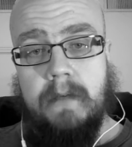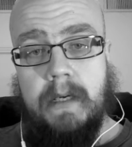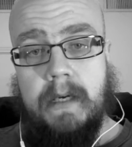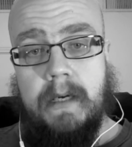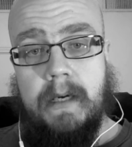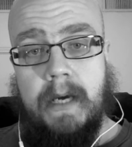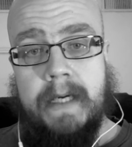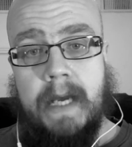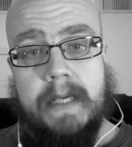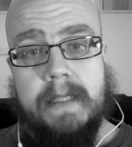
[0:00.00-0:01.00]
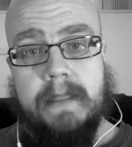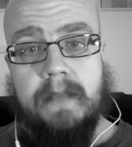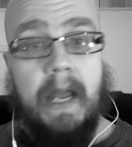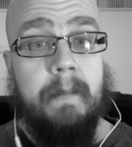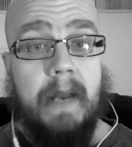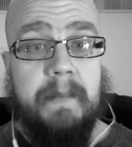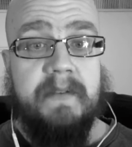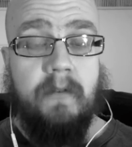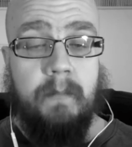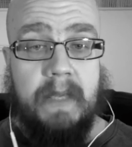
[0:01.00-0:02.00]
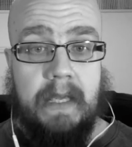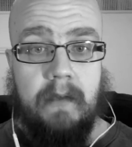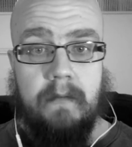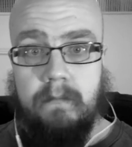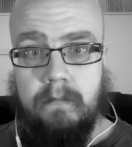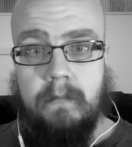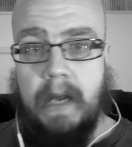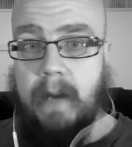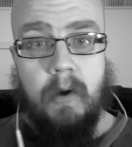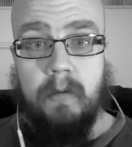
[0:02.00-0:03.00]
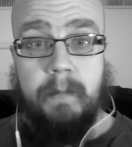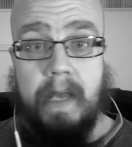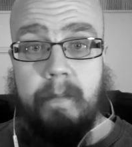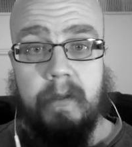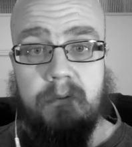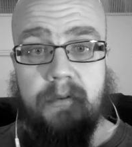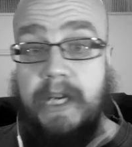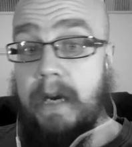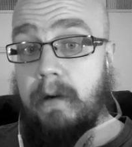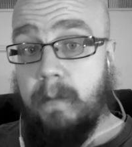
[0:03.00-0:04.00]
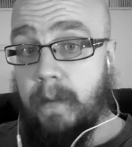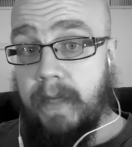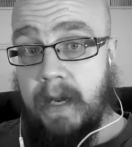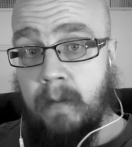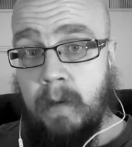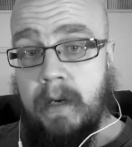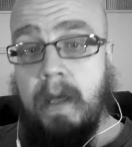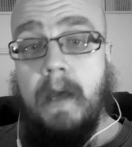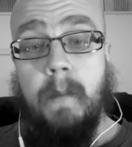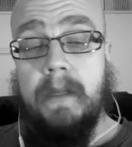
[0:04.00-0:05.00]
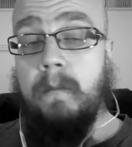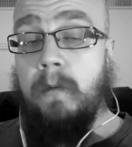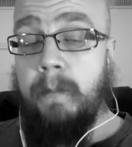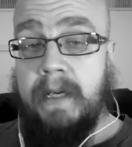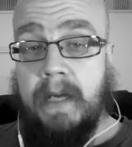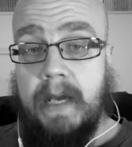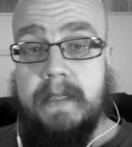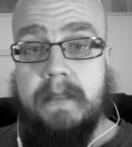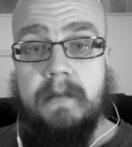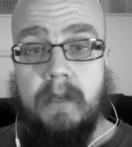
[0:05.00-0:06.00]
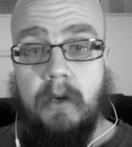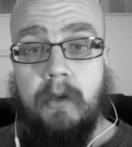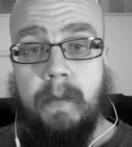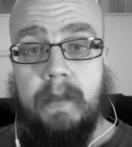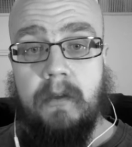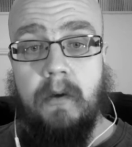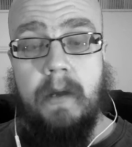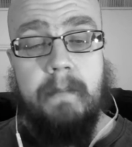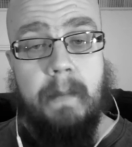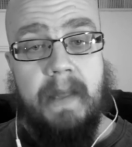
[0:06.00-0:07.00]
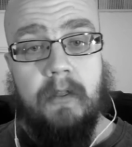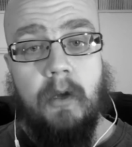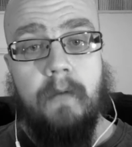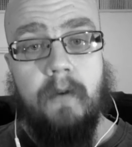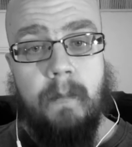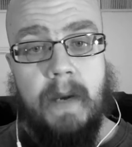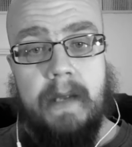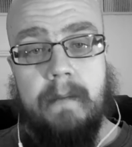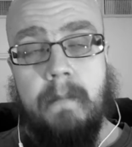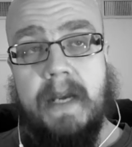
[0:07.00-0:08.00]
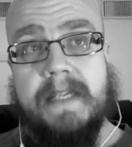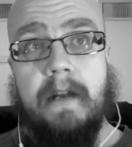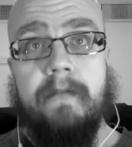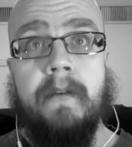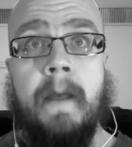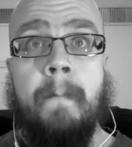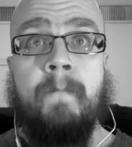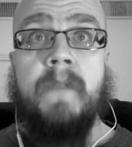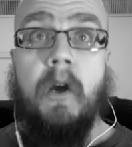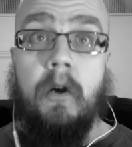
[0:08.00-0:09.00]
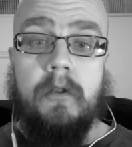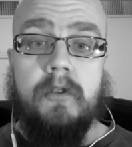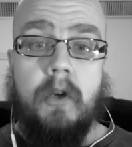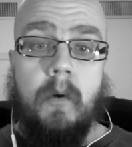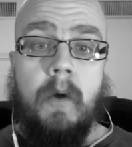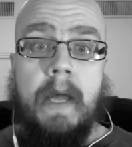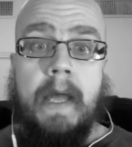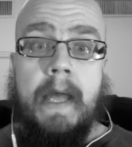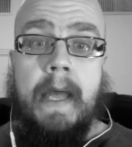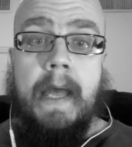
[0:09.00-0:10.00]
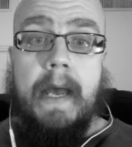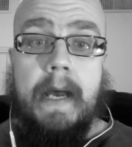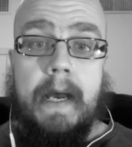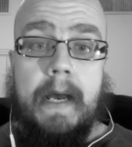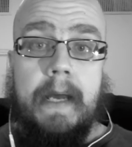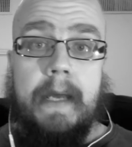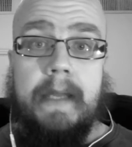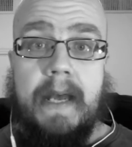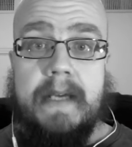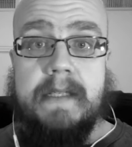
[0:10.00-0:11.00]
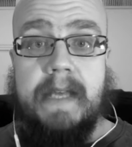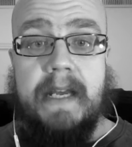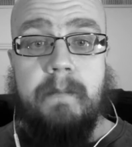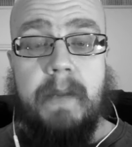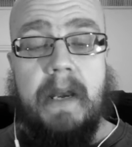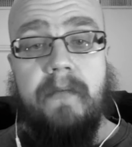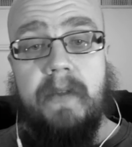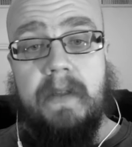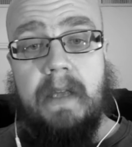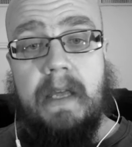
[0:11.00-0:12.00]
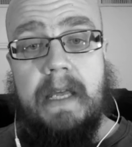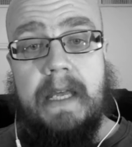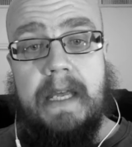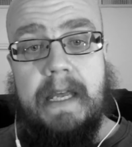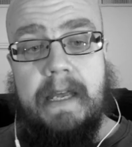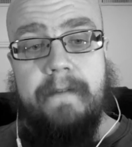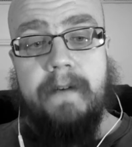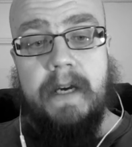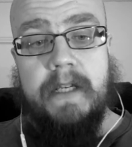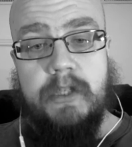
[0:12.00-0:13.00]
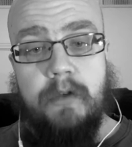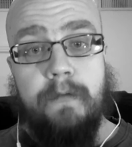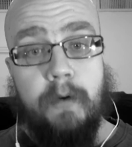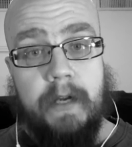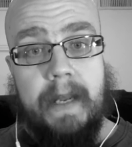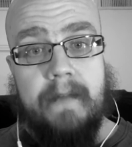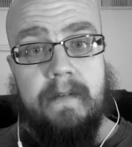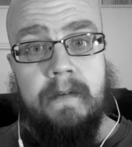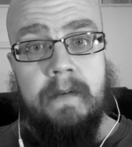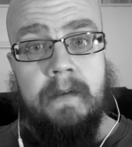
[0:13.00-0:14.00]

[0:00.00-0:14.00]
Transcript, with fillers: uh, a nice time lapse for me. I won't be able to share it with anyone, but it will be nice documento and memento for my, myself. Also, uh, it has the added benefit if I do forget